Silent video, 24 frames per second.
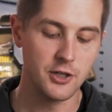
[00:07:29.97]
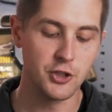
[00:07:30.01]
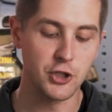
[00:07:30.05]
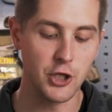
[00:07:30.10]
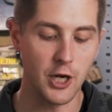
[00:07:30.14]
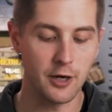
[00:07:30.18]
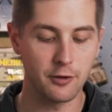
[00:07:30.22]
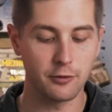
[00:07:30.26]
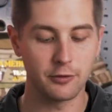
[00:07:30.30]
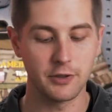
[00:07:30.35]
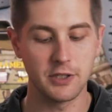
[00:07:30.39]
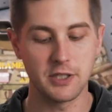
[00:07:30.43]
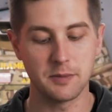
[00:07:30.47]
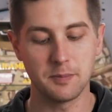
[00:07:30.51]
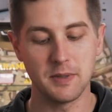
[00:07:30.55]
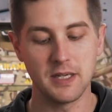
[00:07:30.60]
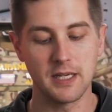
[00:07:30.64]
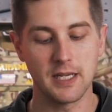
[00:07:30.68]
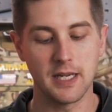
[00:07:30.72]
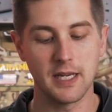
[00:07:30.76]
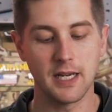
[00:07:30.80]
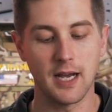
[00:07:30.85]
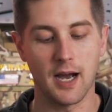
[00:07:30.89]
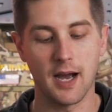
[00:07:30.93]
Generally
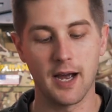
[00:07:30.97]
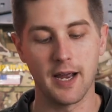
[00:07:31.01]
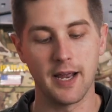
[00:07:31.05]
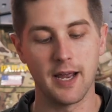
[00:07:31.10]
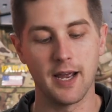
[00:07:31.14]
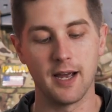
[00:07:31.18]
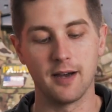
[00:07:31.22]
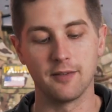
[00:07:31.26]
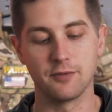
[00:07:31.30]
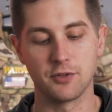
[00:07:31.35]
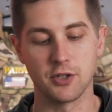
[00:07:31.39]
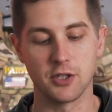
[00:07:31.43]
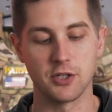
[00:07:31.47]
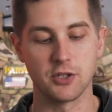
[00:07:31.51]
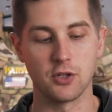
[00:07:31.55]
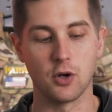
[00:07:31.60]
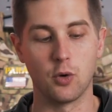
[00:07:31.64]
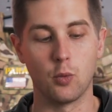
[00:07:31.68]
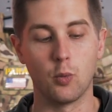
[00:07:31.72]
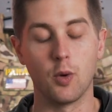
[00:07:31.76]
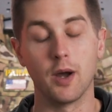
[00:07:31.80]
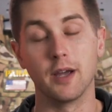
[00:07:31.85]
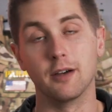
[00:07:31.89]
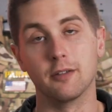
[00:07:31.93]
speaking, I have just
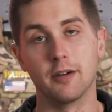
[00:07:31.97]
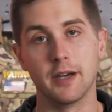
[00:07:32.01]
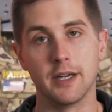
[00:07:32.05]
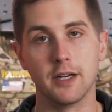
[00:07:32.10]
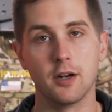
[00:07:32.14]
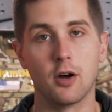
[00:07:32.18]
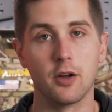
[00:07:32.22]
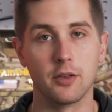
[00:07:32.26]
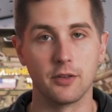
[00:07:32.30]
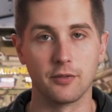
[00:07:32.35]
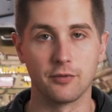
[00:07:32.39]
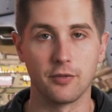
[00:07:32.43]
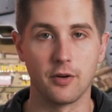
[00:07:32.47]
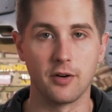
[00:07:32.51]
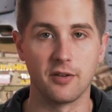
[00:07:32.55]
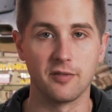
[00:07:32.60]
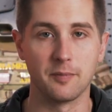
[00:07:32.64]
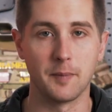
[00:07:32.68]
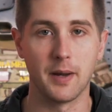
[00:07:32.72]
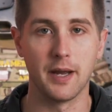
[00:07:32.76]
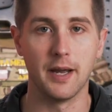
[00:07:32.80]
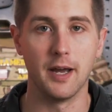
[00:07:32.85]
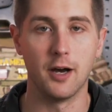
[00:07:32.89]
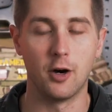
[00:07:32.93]
a white light on the front
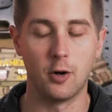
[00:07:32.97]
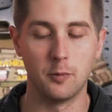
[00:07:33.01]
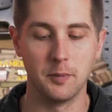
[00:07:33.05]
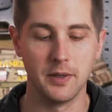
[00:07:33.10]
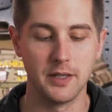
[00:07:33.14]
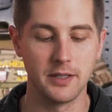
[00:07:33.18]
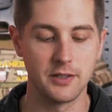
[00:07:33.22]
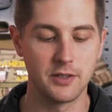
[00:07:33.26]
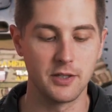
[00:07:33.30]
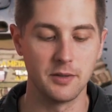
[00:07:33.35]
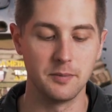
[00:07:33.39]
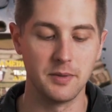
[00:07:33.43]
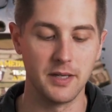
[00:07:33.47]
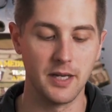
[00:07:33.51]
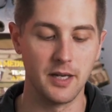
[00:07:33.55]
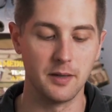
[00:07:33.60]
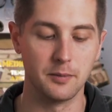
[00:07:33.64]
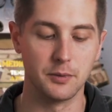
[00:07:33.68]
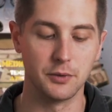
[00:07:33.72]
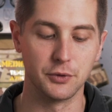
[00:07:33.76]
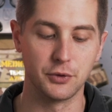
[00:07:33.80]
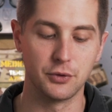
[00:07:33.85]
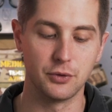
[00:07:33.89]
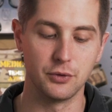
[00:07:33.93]
of my helmet to be
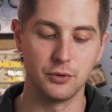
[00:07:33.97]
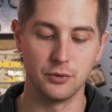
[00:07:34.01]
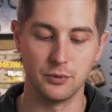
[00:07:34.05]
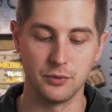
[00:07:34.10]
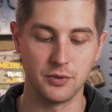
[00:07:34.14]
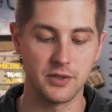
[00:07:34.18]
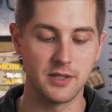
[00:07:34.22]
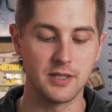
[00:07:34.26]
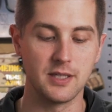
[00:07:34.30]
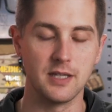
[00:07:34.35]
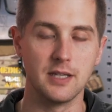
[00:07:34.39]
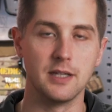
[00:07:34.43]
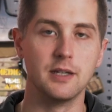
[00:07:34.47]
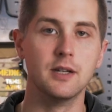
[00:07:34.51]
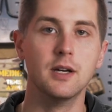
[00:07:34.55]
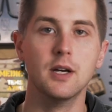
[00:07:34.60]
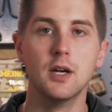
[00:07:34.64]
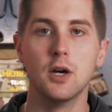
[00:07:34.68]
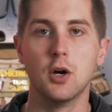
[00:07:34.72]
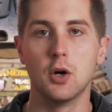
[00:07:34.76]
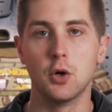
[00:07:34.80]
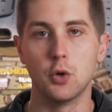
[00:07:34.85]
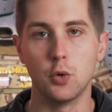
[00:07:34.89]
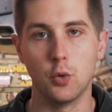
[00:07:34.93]
able to see
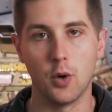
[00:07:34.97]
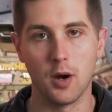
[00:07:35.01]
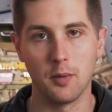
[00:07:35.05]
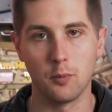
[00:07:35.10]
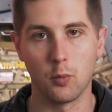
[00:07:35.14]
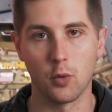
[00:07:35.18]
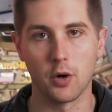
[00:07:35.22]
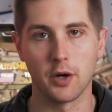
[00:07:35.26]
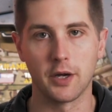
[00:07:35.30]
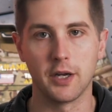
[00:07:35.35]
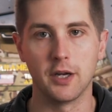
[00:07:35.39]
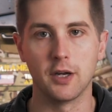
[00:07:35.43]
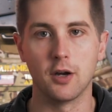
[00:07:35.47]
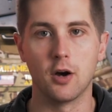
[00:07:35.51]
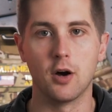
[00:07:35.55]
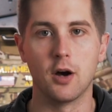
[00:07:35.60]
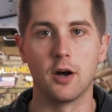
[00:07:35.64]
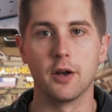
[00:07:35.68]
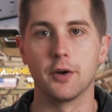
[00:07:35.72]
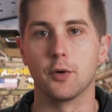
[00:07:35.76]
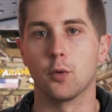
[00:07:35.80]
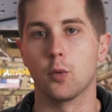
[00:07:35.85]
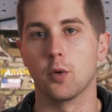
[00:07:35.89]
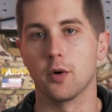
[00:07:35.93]
who I'm working
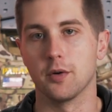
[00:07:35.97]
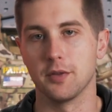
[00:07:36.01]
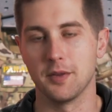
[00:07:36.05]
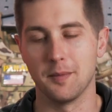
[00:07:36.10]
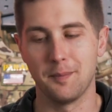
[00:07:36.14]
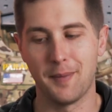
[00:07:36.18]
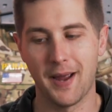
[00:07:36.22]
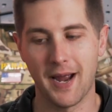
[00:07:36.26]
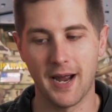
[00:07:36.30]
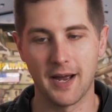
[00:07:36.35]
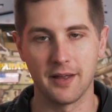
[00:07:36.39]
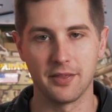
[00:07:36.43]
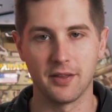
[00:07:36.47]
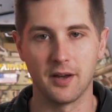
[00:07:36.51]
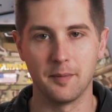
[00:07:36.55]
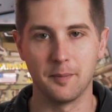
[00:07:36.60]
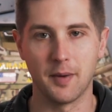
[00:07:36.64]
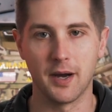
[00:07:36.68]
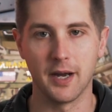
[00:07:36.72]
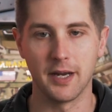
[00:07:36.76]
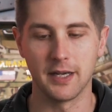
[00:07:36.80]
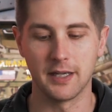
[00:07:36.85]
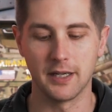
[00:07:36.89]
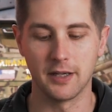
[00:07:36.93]
on or the path
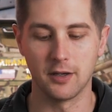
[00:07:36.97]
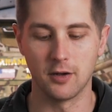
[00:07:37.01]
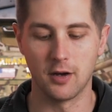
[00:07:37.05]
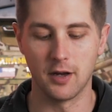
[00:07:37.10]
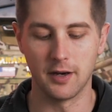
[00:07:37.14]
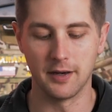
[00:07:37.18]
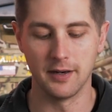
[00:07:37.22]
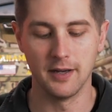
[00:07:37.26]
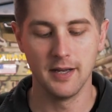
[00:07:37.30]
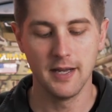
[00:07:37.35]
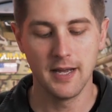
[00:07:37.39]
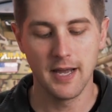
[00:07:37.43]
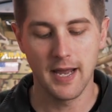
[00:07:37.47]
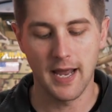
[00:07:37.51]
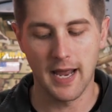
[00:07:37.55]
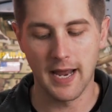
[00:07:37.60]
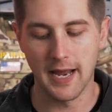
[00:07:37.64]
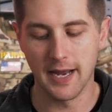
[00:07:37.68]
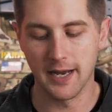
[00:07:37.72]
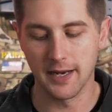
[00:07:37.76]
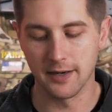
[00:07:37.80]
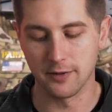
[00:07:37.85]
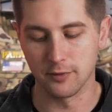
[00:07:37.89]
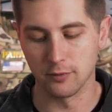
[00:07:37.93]
I'm hiking on.
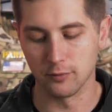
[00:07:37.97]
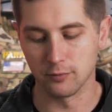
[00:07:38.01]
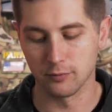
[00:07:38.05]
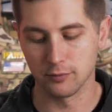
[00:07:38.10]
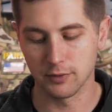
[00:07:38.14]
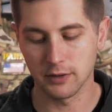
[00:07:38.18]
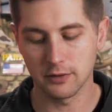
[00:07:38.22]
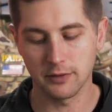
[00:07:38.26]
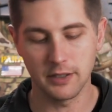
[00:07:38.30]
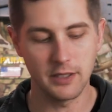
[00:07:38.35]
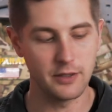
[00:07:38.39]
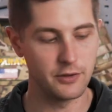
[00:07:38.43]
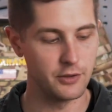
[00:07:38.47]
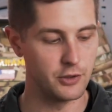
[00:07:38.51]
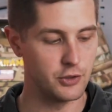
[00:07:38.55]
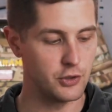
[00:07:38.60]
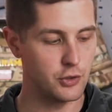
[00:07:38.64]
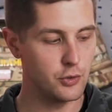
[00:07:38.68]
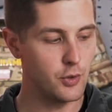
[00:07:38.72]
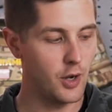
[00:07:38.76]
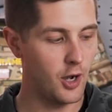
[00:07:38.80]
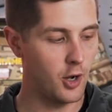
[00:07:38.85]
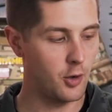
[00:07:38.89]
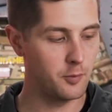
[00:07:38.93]
And really, the
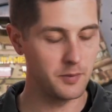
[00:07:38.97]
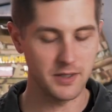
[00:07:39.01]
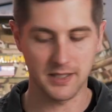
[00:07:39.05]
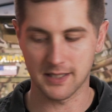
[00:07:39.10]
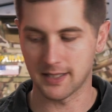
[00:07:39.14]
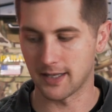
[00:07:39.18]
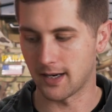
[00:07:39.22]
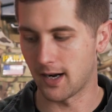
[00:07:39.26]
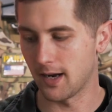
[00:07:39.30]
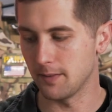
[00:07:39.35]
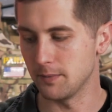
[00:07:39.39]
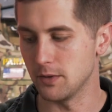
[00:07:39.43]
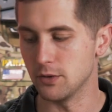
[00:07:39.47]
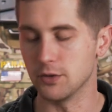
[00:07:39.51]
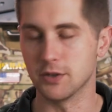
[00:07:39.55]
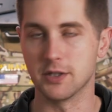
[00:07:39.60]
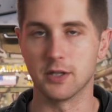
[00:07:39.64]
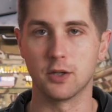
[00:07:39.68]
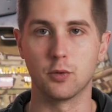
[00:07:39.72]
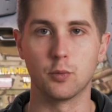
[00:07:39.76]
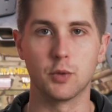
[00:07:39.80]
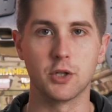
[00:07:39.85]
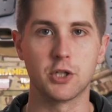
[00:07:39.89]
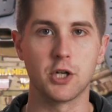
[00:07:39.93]
two helmets that I'm
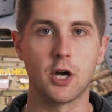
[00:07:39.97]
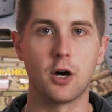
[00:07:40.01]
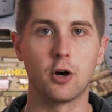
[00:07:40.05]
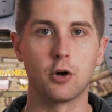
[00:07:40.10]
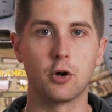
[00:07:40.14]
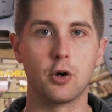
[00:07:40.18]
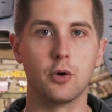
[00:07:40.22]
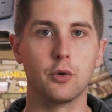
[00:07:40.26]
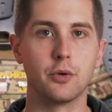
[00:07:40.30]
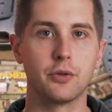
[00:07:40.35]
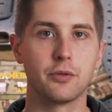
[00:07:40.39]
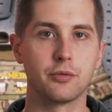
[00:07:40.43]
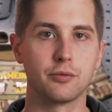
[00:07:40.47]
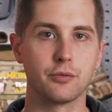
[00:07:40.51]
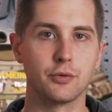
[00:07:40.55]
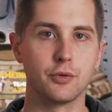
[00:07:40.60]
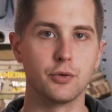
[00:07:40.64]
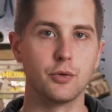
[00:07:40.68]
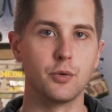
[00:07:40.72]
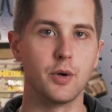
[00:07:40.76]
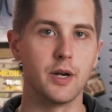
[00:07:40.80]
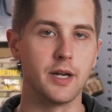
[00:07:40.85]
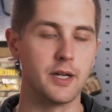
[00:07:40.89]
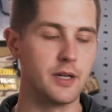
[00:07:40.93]
using, which I'll go
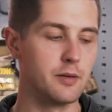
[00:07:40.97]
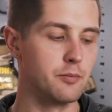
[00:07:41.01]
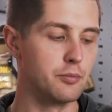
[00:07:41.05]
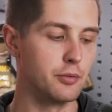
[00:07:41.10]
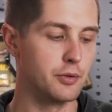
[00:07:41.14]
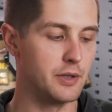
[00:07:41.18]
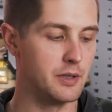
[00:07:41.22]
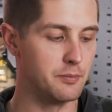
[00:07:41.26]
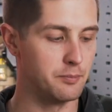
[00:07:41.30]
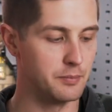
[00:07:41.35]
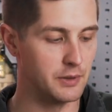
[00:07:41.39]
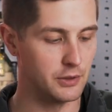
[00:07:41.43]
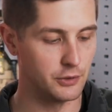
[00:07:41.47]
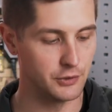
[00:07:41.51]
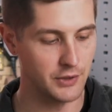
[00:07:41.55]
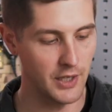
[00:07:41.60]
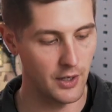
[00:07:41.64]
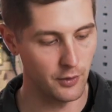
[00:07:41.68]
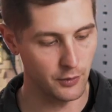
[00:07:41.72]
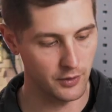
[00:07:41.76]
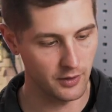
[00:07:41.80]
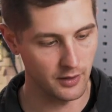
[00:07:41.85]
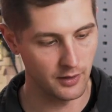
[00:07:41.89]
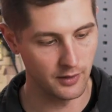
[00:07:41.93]
through a complete build
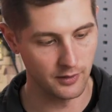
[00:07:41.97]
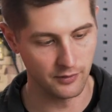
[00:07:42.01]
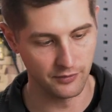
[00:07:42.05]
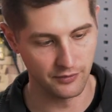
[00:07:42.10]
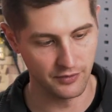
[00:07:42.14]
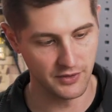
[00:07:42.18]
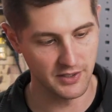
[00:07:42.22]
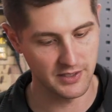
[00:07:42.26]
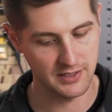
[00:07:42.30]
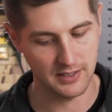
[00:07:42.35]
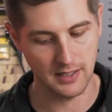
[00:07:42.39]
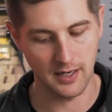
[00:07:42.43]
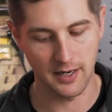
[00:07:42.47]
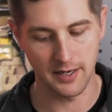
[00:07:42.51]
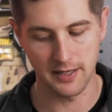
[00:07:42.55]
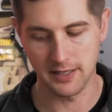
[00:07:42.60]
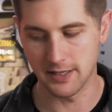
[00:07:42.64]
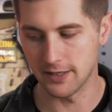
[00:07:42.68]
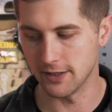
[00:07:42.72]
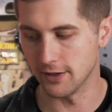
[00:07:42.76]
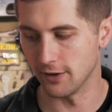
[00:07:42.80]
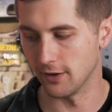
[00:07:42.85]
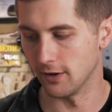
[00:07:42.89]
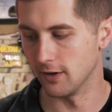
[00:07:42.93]
out of this guy
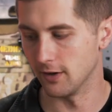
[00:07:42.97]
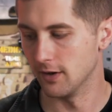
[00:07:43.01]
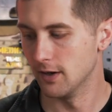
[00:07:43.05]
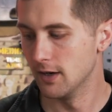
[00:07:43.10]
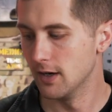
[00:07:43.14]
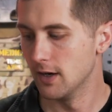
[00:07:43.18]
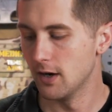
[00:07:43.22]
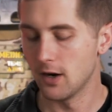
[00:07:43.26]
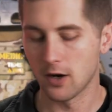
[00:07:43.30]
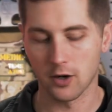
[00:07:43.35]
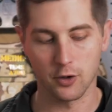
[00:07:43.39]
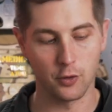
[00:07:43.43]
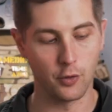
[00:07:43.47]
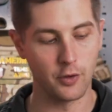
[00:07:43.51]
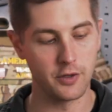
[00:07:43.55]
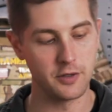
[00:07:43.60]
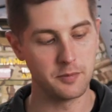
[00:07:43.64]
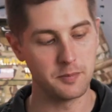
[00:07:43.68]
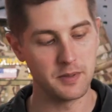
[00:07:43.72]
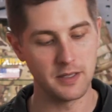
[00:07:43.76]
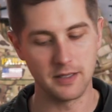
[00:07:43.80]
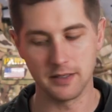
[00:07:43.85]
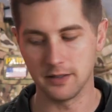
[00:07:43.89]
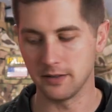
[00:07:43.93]
here, are going
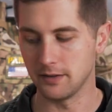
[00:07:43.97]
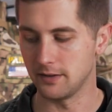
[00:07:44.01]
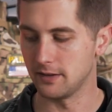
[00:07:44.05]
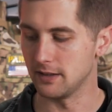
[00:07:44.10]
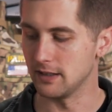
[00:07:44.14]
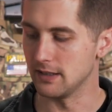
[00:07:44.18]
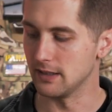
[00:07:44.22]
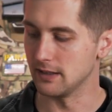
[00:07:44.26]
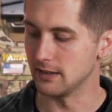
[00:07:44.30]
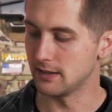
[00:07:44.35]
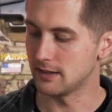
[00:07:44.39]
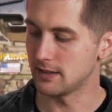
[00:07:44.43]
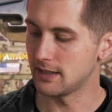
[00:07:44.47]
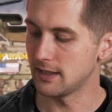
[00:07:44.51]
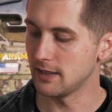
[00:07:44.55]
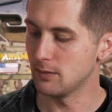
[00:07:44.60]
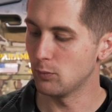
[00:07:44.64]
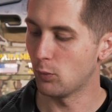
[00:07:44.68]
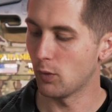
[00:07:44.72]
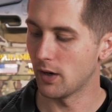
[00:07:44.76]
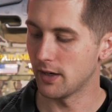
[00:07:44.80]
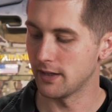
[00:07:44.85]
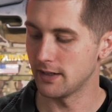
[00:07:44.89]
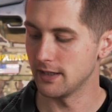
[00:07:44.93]
to be the
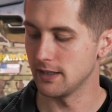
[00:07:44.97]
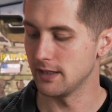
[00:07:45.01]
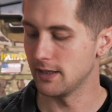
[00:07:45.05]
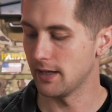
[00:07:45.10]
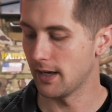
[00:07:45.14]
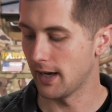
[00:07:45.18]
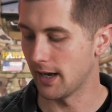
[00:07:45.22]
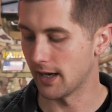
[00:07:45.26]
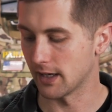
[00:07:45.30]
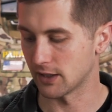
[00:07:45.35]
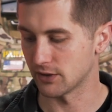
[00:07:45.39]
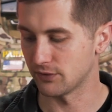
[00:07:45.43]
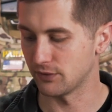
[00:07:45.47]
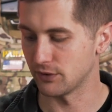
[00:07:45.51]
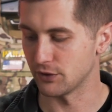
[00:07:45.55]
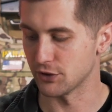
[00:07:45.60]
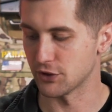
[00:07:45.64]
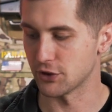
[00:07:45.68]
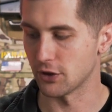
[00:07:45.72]
Team Wendy EXFIL